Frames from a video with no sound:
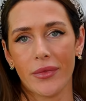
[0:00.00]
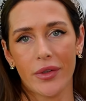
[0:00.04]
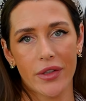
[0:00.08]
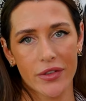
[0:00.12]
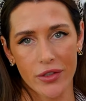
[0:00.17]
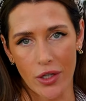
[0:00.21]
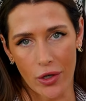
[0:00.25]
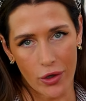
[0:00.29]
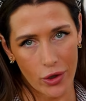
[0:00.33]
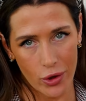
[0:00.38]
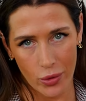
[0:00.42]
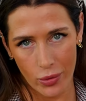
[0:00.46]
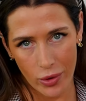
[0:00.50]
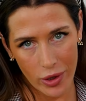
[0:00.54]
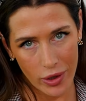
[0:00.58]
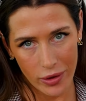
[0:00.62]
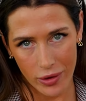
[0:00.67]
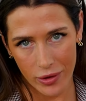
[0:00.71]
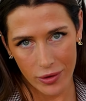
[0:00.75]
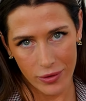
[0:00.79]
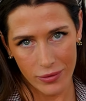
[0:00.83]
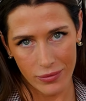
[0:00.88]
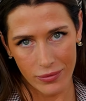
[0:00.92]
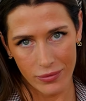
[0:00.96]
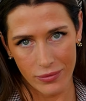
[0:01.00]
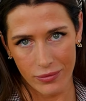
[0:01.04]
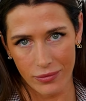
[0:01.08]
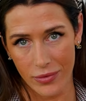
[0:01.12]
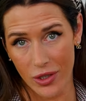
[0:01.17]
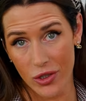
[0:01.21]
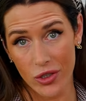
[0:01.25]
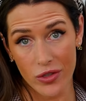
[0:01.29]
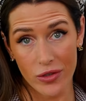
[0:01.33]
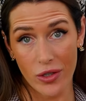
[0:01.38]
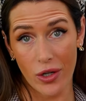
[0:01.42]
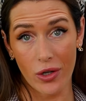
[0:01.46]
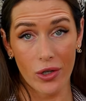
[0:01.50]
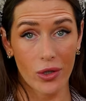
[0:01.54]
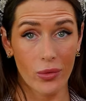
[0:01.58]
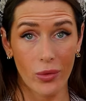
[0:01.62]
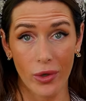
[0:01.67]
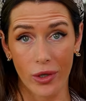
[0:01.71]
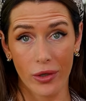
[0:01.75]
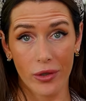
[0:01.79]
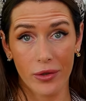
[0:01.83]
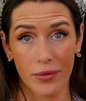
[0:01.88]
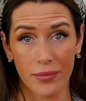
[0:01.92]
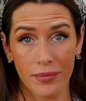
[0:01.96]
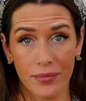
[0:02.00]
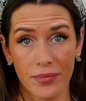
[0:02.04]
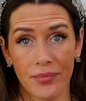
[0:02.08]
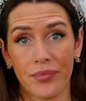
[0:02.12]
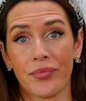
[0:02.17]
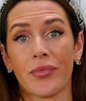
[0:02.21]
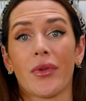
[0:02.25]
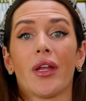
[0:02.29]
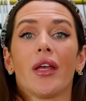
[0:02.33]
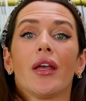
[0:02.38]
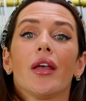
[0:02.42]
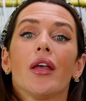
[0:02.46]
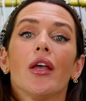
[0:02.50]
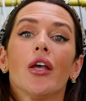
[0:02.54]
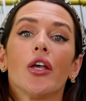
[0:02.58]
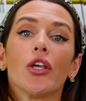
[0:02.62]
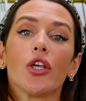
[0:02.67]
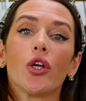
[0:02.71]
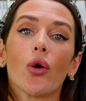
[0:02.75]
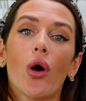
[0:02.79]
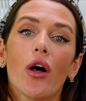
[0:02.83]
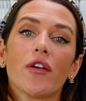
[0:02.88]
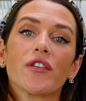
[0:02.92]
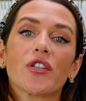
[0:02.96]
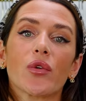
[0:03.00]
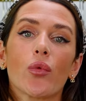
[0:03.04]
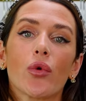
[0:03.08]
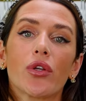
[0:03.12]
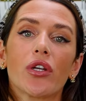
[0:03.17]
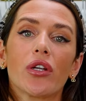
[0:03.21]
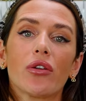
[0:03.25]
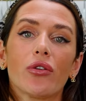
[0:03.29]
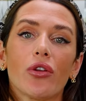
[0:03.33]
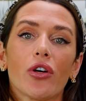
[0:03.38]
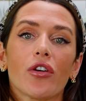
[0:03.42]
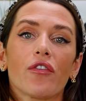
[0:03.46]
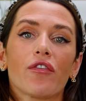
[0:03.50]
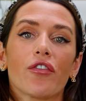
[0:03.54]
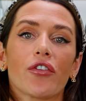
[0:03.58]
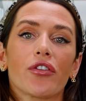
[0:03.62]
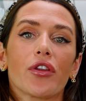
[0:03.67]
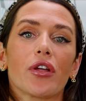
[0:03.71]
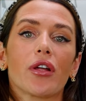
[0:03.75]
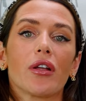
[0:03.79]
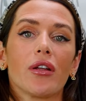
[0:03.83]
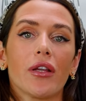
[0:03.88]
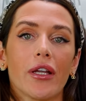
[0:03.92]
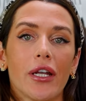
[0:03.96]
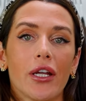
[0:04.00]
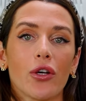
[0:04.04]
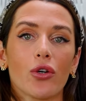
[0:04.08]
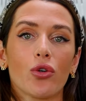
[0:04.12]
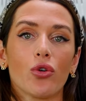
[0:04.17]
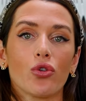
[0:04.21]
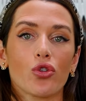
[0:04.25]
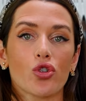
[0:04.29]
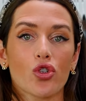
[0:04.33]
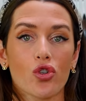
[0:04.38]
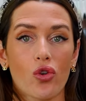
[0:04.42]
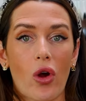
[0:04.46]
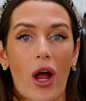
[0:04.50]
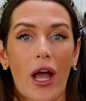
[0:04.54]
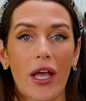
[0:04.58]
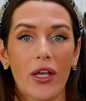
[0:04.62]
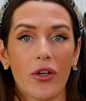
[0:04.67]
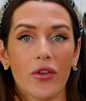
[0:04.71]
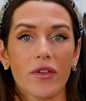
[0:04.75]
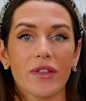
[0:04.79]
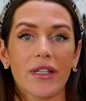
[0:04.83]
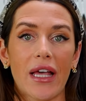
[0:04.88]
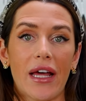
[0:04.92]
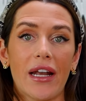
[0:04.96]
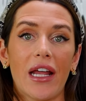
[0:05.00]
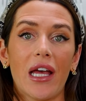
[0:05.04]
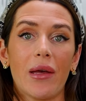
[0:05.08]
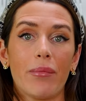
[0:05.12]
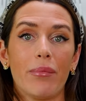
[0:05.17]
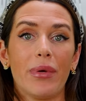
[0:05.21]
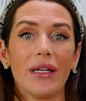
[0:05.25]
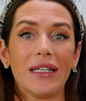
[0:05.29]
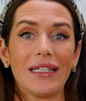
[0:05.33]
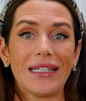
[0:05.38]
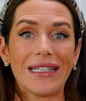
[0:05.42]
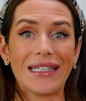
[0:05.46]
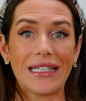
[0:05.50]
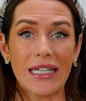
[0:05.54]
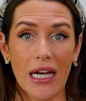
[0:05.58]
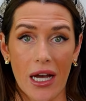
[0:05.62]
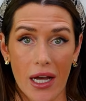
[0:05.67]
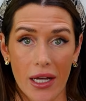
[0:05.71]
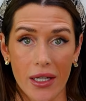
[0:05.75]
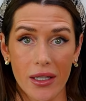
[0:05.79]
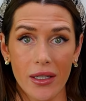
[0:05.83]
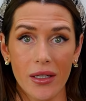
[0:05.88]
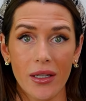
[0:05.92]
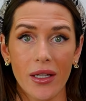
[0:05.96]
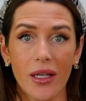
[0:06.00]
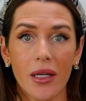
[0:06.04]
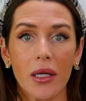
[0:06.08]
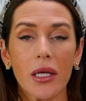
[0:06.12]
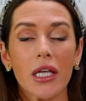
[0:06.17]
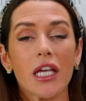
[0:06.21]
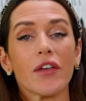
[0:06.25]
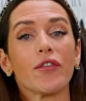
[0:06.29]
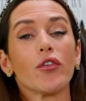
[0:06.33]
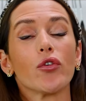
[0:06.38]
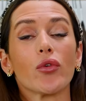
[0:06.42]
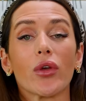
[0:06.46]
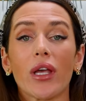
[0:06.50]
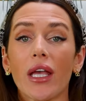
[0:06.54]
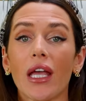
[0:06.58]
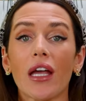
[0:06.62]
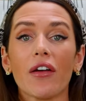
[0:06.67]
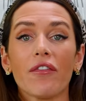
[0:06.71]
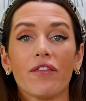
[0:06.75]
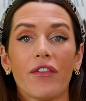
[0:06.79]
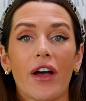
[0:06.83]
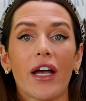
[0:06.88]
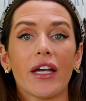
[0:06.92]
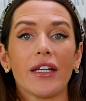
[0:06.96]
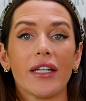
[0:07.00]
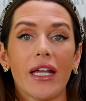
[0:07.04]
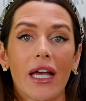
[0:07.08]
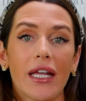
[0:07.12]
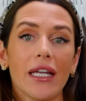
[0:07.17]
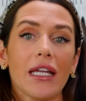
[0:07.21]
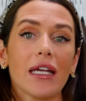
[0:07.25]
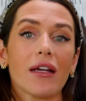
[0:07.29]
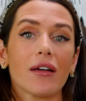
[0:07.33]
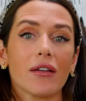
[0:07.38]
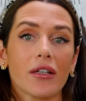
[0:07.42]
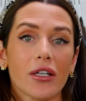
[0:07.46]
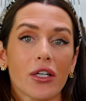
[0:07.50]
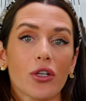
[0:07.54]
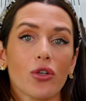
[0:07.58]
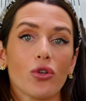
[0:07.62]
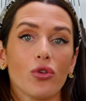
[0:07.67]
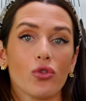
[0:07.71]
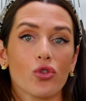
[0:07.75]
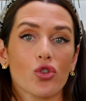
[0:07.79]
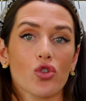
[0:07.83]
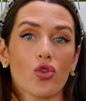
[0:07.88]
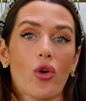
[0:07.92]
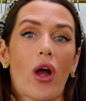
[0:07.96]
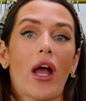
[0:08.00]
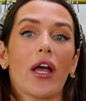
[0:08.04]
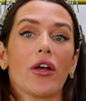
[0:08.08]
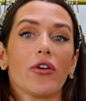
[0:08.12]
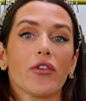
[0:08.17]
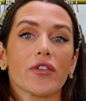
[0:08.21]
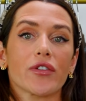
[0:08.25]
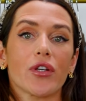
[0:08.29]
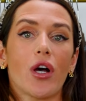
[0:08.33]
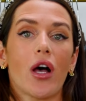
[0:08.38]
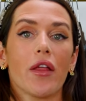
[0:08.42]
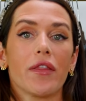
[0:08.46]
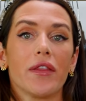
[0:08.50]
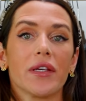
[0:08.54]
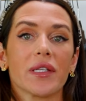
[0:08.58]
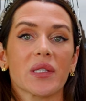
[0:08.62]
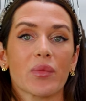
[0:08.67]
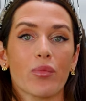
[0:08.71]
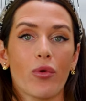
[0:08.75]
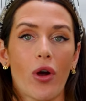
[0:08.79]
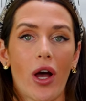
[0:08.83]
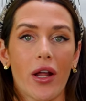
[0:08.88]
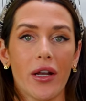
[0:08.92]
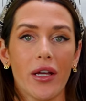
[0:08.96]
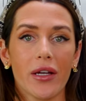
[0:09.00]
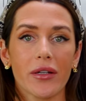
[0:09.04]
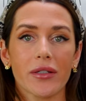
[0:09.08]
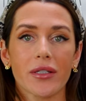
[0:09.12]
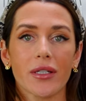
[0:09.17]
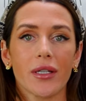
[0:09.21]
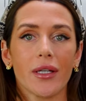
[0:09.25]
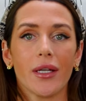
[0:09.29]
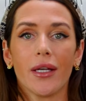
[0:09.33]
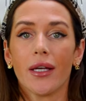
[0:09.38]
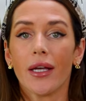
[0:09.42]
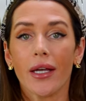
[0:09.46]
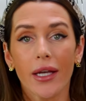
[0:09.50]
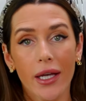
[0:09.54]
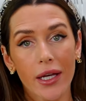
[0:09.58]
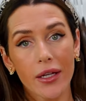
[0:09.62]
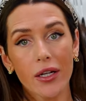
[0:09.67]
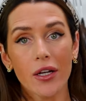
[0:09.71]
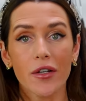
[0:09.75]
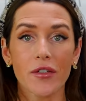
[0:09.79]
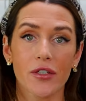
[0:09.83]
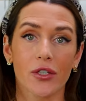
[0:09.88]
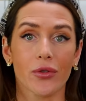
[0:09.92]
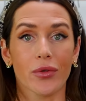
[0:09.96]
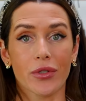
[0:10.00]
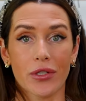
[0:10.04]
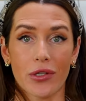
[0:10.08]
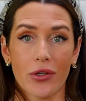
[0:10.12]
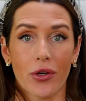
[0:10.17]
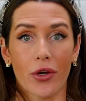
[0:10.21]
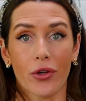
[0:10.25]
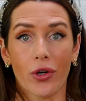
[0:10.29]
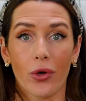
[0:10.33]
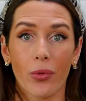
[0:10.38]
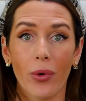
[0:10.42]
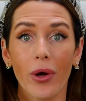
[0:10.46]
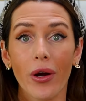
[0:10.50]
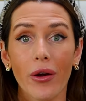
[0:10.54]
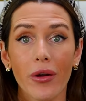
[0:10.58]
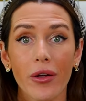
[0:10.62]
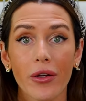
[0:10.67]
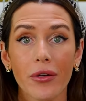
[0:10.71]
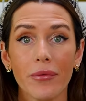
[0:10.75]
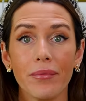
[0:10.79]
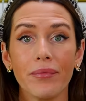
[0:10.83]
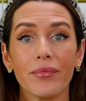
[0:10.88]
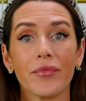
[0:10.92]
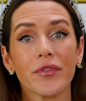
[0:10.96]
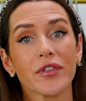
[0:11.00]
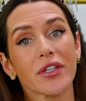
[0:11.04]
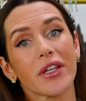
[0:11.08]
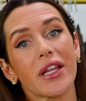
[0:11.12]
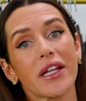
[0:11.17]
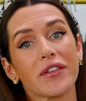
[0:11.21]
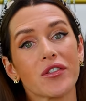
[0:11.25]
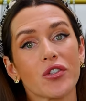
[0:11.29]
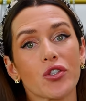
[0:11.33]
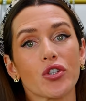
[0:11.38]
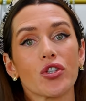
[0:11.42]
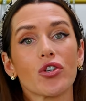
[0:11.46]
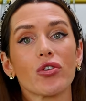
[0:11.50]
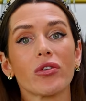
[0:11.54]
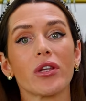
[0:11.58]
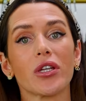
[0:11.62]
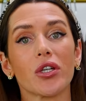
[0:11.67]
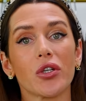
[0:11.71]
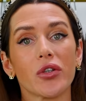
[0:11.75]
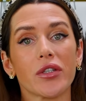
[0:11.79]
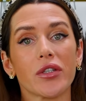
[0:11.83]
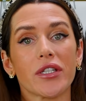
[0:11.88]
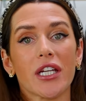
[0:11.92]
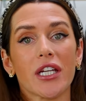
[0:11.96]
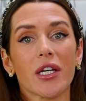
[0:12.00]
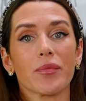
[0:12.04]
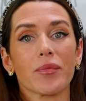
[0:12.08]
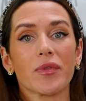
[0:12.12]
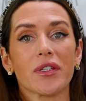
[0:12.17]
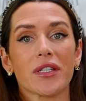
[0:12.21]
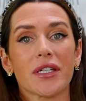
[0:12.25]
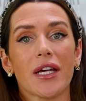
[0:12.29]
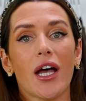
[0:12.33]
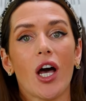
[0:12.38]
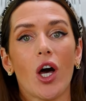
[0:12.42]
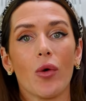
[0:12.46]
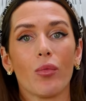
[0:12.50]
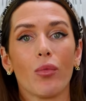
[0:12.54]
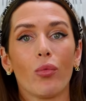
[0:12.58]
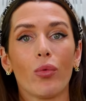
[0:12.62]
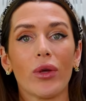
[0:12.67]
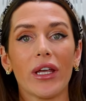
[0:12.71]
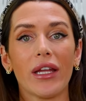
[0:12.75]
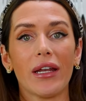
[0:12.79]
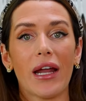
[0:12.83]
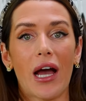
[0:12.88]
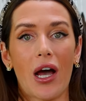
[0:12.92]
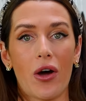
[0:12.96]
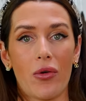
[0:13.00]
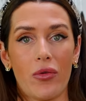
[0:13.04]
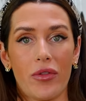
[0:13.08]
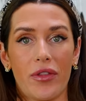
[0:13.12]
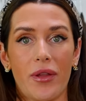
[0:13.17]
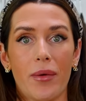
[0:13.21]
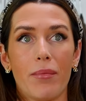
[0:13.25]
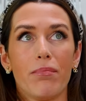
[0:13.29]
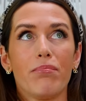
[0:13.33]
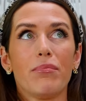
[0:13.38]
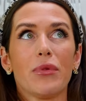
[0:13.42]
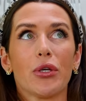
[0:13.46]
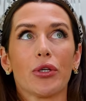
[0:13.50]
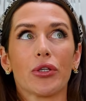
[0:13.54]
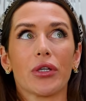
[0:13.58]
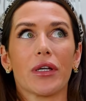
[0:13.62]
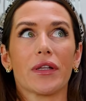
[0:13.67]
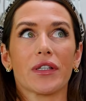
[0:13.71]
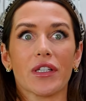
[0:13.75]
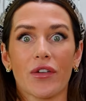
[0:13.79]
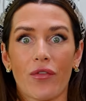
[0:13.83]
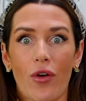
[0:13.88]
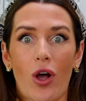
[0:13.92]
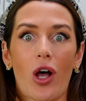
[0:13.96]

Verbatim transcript: it's not gonna work. It's just not gonna work. You also wanna look for the clinical trials that have been done. If you can't find any clinical trials on this product, it also isn't gonna work. So that's two little tips to help weed out the millions of